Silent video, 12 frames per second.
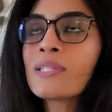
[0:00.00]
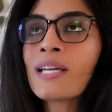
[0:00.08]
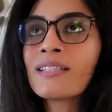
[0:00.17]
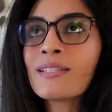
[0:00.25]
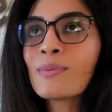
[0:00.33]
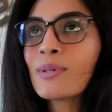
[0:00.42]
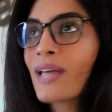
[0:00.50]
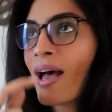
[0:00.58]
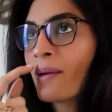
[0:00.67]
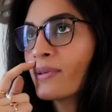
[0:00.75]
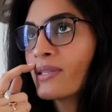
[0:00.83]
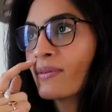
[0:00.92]
Like, this is what
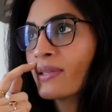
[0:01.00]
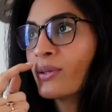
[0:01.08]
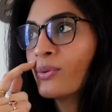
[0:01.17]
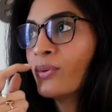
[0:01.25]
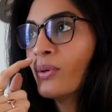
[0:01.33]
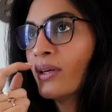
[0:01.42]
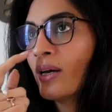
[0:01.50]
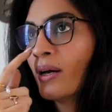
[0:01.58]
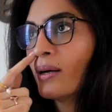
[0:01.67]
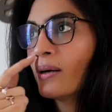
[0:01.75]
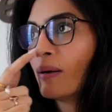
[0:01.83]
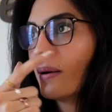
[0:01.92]
happens when you
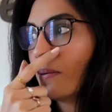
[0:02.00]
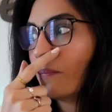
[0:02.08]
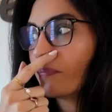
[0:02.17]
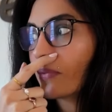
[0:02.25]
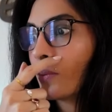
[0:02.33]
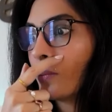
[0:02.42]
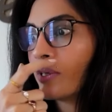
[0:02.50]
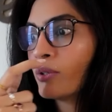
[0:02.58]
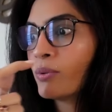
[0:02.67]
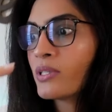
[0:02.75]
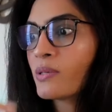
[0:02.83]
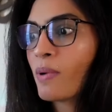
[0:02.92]

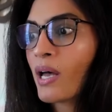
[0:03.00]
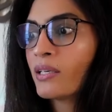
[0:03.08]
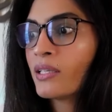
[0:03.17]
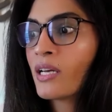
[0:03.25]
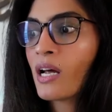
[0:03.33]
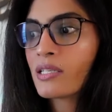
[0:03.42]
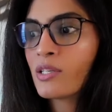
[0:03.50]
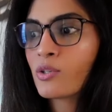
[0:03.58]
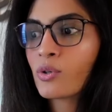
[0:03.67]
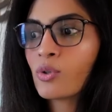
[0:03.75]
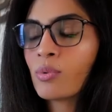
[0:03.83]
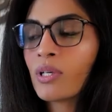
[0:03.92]
inspire an artist
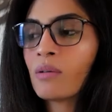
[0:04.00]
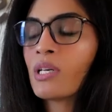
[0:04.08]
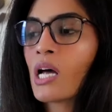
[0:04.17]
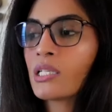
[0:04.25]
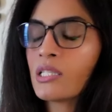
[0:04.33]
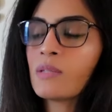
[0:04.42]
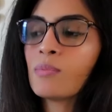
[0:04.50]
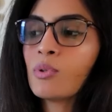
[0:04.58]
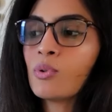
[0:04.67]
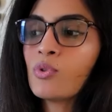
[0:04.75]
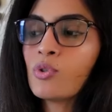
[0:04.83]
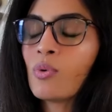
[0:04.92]
or you become an artist
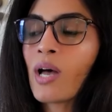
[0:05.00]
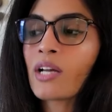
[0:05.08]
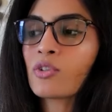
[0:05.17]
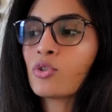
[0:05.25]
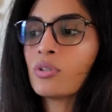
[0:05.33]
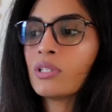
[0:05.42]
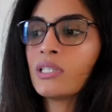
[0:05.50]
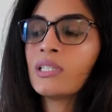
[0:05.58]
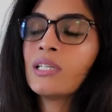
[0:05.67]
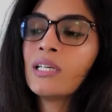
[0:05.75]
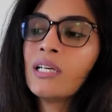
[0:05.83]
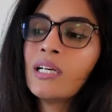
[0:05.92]
muse, you actually
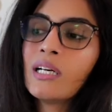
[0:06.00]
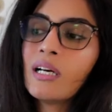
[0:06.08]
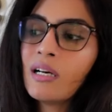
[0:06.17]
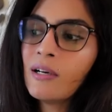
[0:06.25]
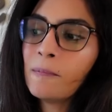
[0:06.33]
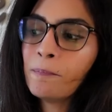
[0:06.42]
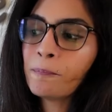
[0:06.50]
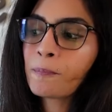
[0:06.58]
have